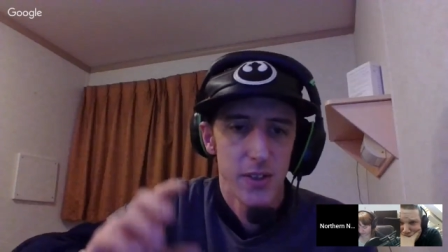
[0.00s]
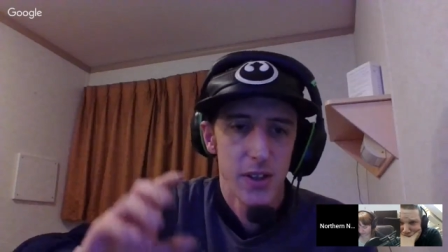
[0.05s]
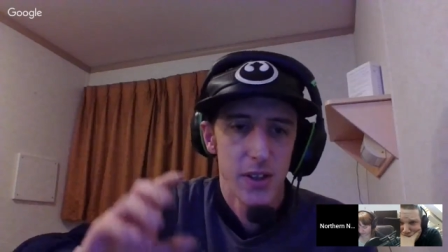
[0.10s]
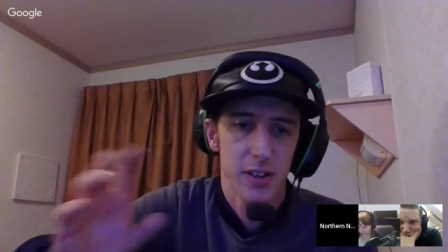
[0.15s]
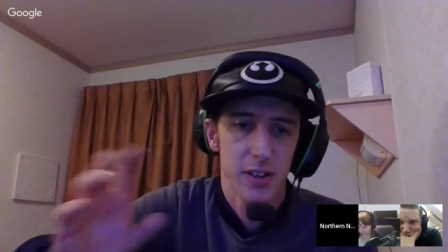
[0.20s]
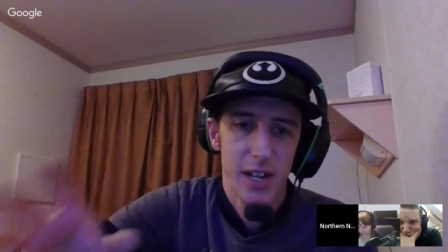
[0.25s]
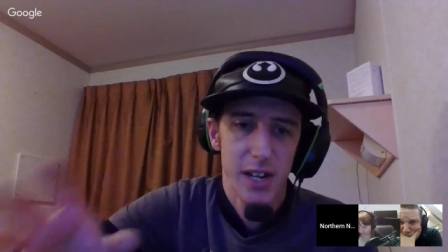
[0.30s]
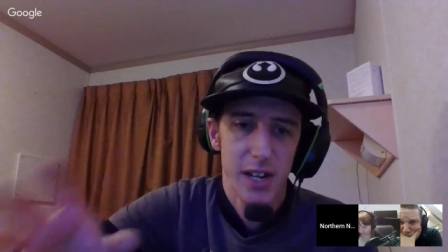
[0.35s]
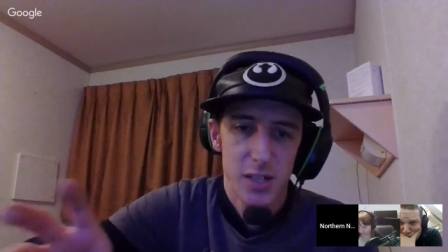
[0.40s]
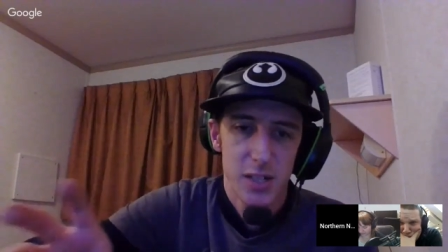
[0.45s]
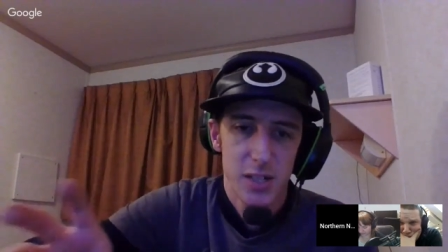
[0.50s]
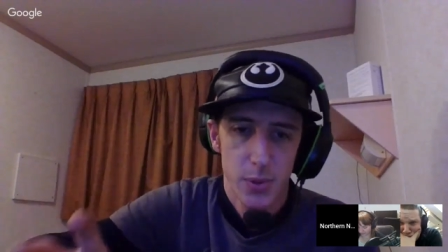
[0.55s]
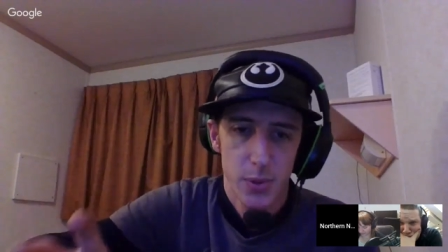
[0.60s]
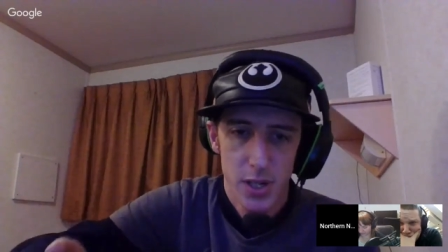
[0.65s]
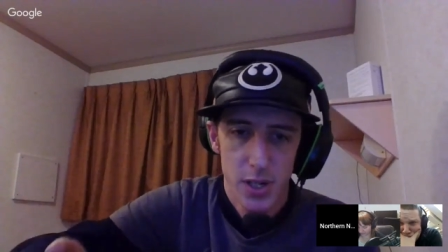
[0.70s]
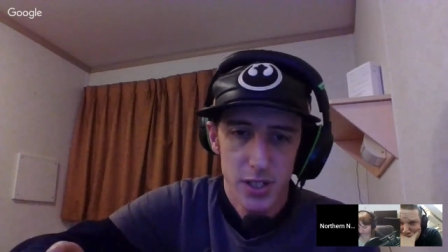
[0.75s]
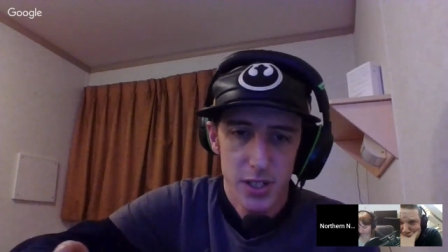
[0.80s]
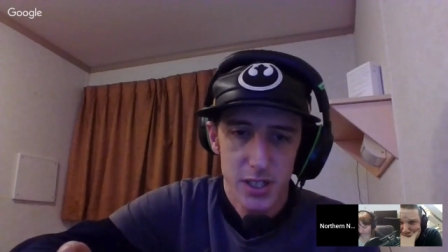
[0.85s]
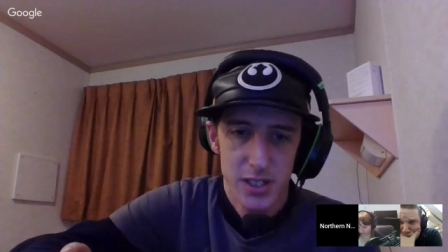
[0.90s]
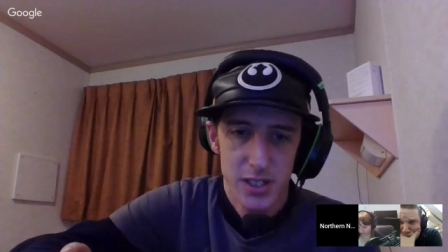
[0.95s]
their latest
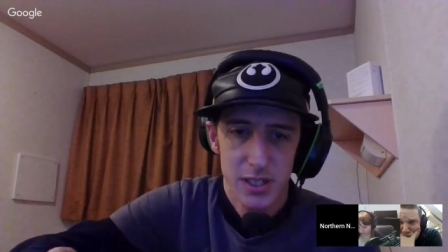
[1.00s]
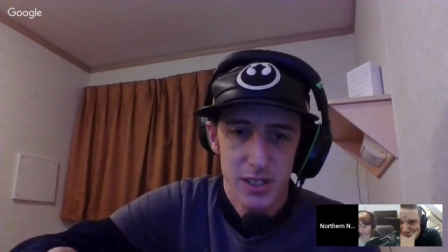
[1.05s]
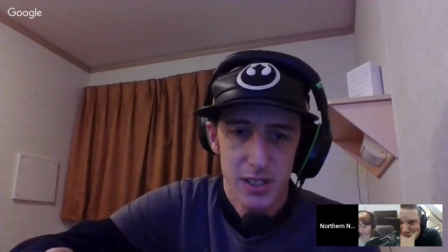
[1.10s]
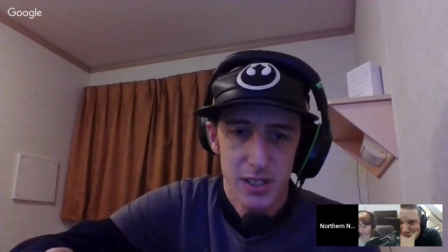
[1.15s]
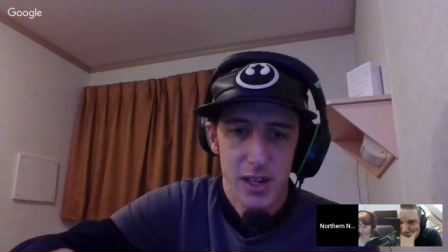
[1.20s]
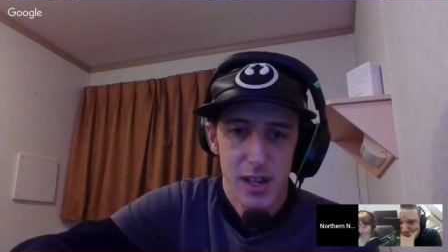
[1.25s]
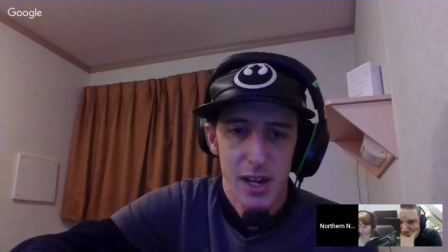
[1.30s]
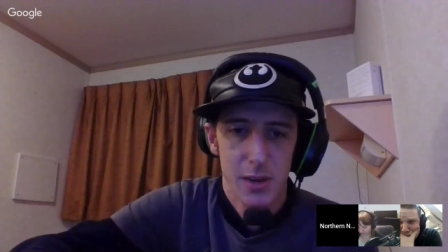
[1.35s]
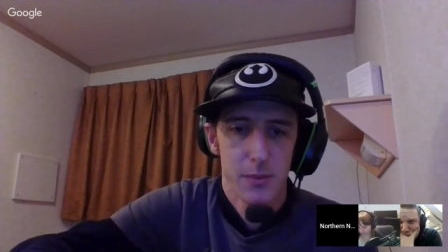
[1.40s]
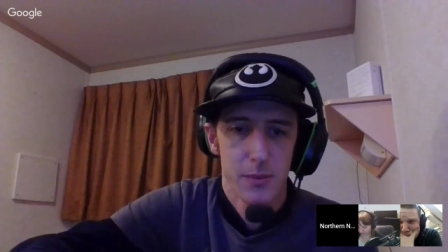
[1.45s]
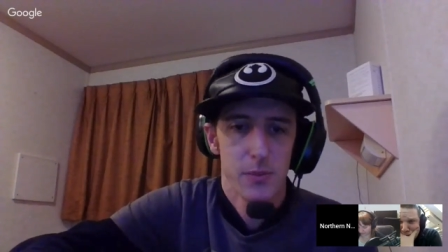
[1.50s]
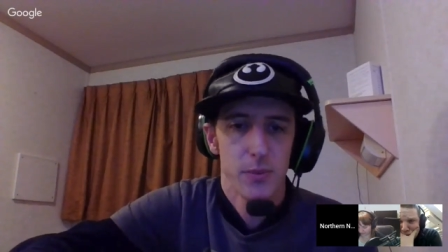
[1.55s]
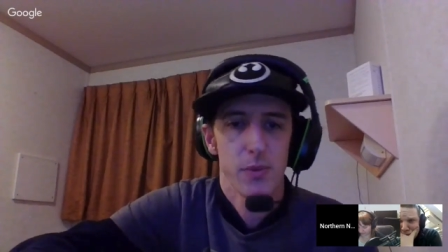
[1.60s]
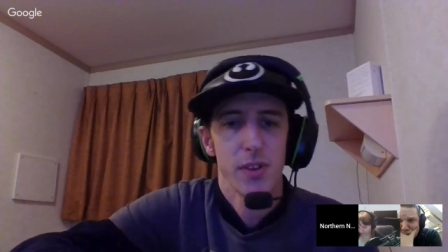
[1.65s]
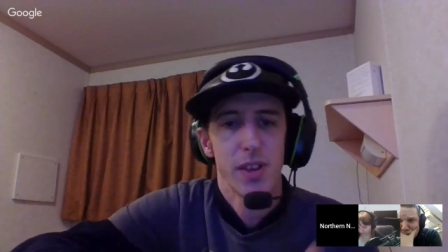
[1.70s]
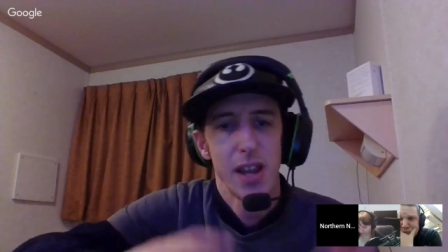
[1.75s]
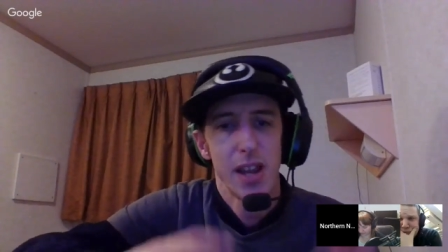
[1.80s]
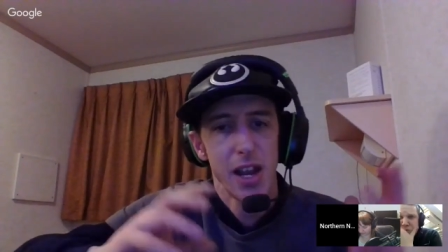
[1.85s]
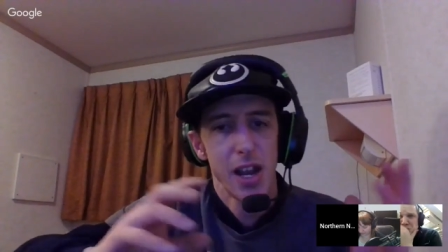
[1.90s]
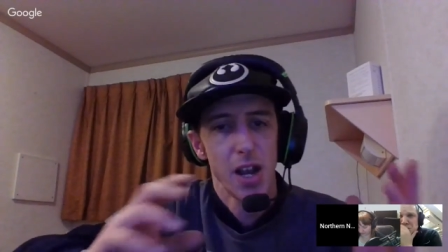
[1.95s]
projects, and
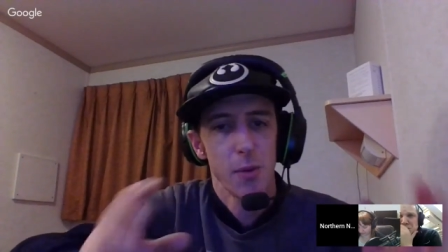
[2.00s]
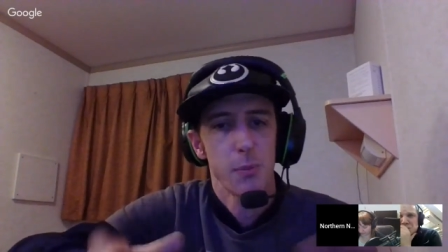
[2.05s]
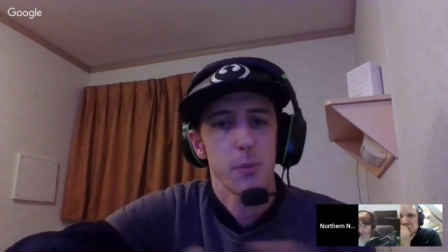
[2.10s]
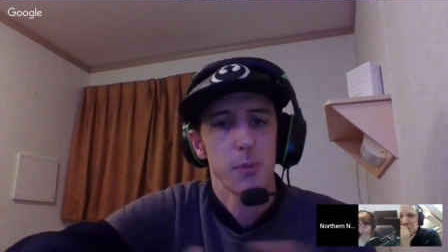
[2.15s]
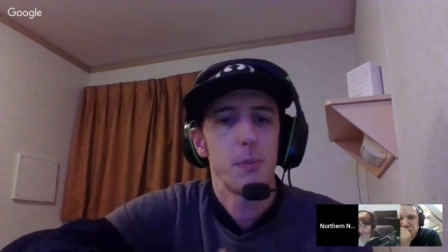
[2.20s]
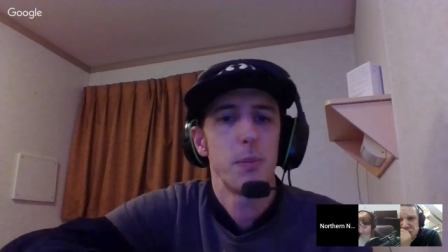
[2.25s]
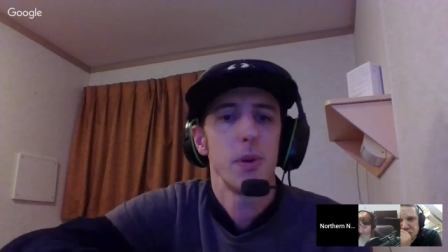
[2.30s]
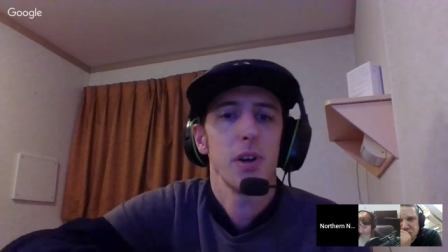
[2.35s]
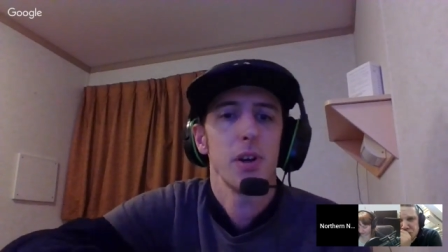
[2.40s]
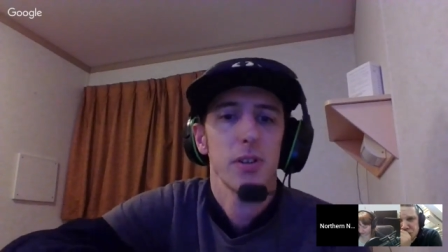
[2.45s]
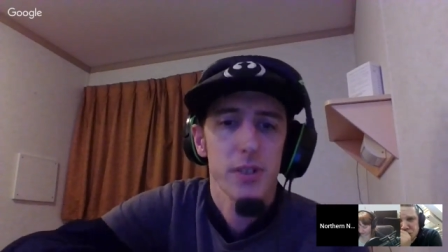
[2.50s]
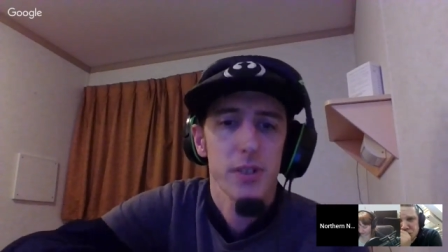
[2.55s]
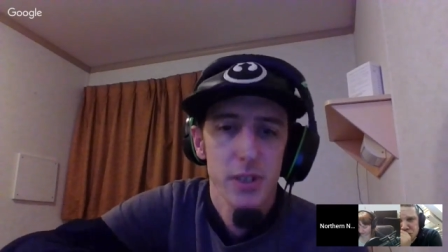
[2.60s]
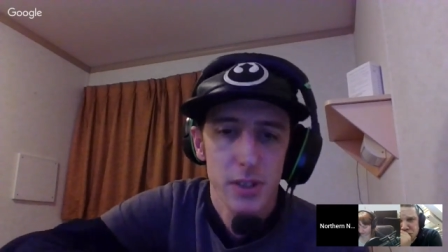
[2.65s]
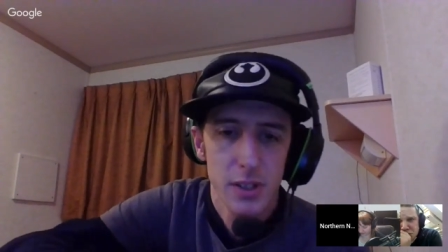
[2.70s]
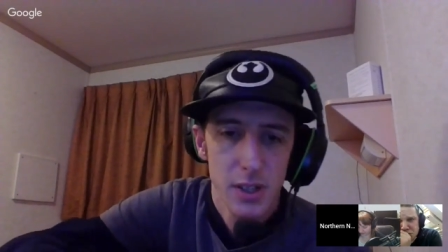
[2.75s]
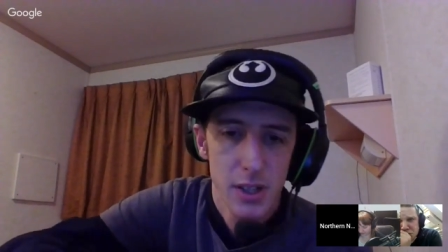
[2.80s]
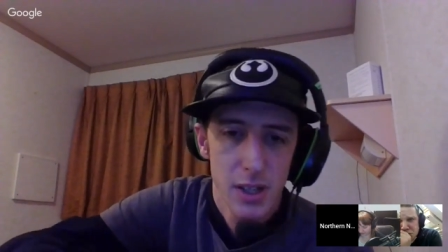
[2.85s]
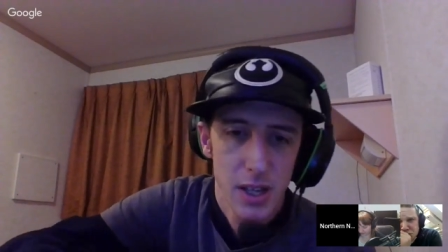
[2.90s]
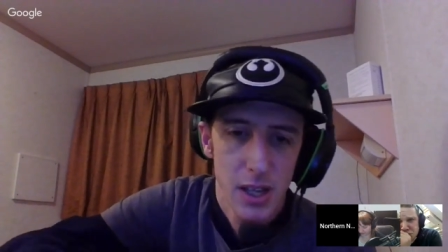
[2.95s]
they help
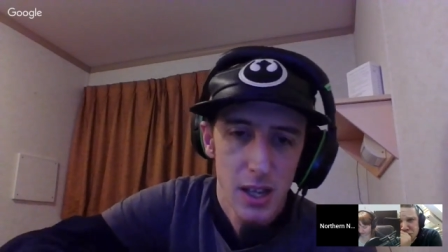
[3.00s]
build